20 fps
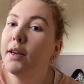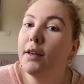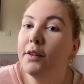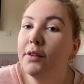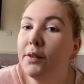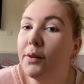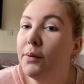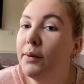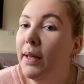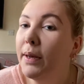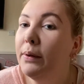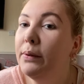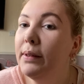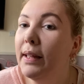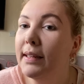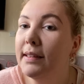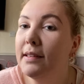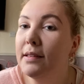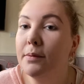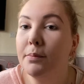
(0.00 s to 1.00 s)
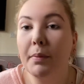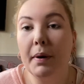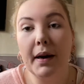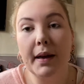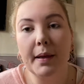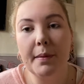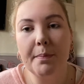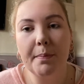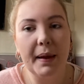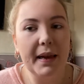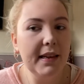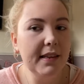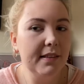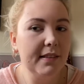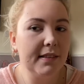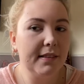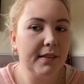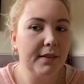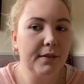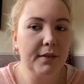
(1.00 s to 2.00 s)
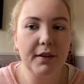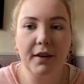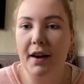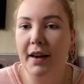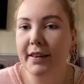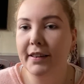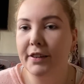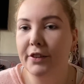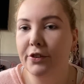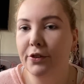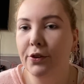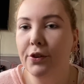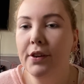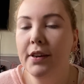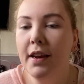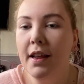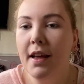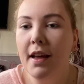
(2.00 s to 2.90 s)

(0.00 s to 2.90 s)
So now that's my base kind of done,